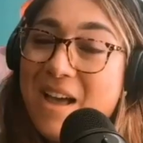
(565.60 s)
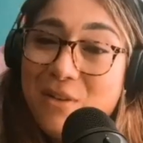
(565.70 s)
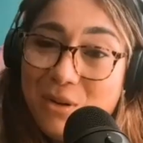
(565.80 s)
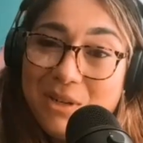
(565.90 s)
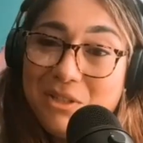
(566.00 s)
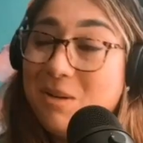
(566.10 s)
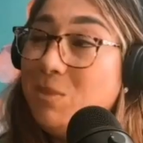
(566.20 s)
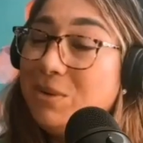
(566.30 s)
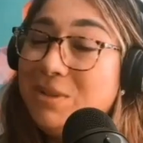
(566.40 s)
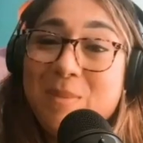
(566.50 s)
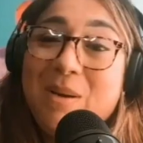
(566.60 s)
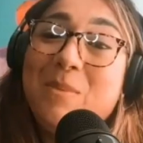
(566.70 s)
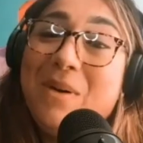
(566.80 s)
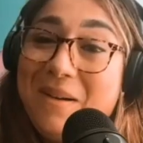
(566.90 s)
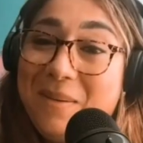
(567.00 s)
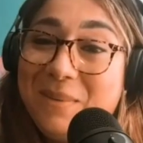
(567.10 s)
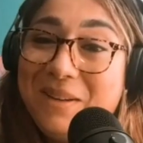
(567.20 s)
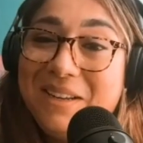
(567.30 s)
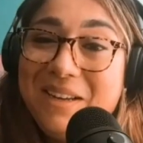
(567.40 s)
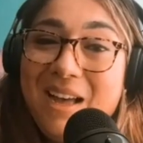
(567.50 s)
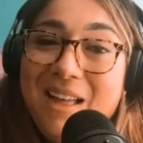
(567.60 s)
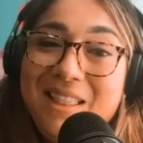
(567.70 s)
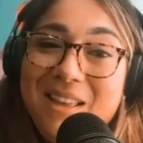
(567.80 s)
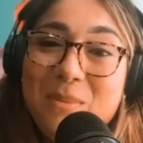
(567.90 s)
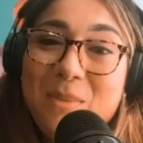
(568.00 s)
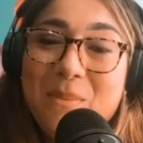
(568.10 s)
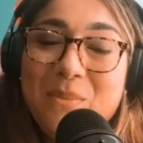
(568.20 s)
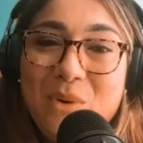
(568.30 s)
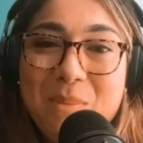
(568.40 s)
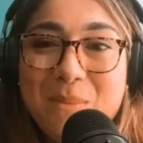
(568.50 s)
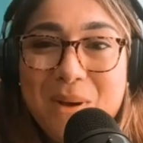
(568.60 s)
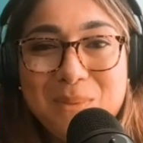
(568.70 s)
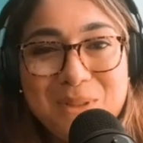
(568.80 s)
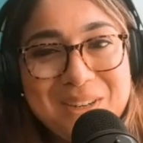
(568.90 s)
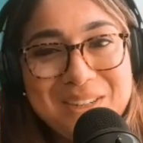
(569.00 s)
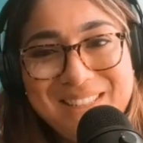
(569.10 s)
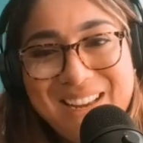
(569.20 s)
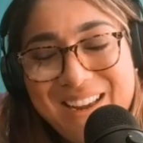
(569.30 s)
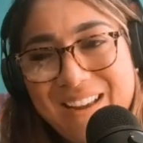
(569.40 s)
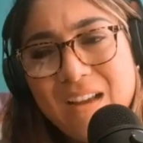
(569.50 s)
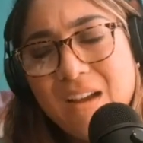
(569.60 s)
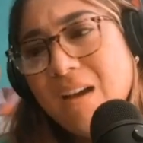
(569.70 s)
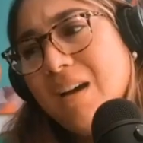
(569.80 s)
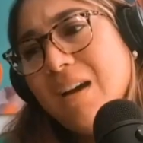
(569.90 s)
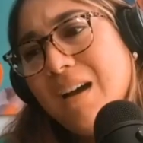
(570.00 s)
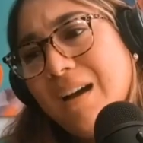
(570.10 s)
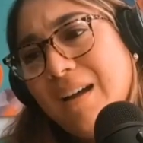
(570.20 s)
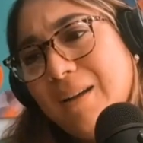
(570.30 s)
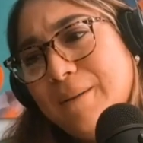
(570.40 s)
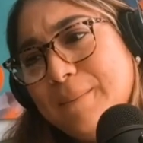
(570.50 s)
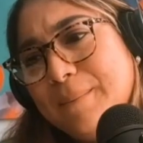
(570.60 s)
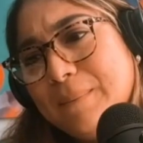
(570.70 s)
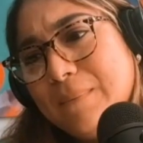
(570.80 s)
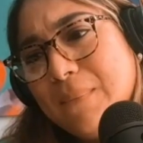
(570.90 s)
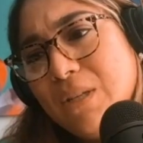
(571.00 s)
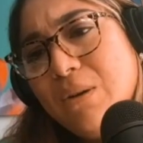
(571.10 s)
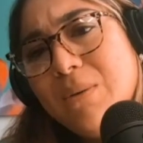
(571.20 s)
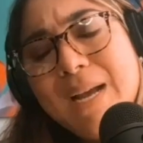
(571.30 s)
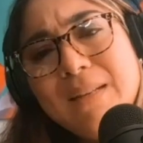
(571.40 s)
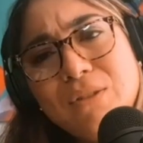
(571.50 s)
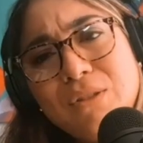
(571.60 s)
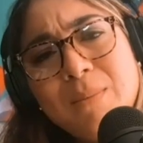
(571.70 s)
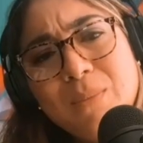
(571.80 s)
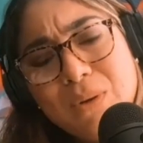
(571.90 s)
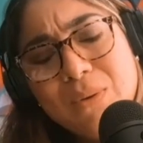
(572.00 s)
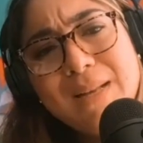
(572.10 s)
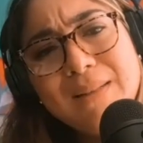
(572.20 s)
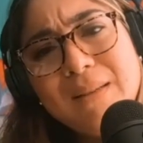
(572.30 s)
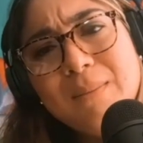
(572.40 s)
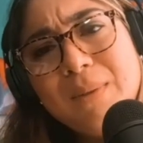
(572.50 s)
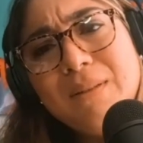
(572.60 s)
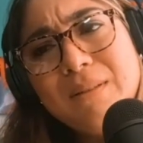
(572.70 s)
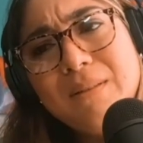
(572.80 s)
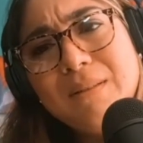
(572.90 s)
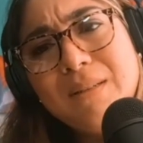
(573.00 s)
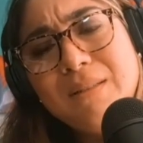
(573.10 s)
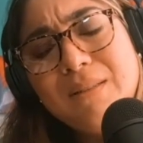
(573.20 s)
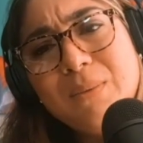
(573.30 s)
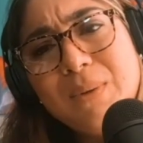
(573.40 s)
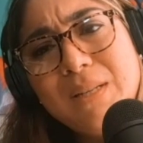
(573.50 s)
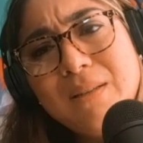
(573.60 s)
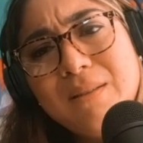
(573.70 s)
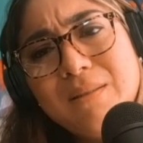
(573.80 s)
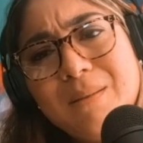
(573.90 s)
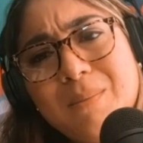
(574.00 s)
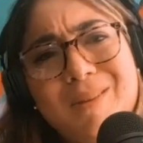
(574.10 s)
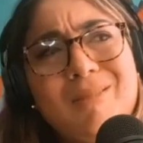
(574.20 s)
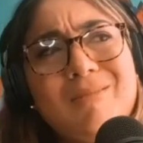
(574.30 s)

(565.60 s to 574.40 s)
have a question, I'm going to my mom. And then when my mom started saying, go ask him and see what he says. And I'm like,